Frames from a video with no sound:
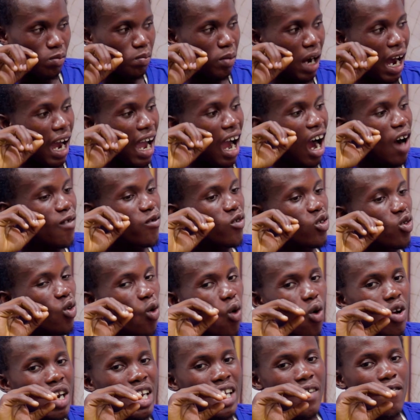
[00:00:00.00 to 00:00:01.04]
by having
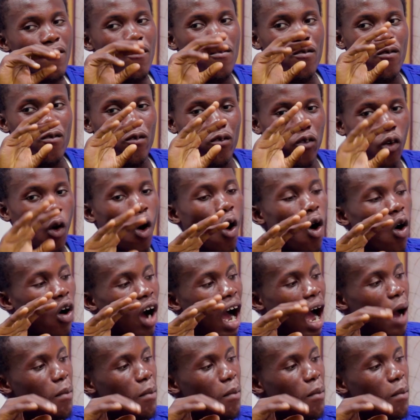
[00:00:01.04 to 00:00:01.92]
only 4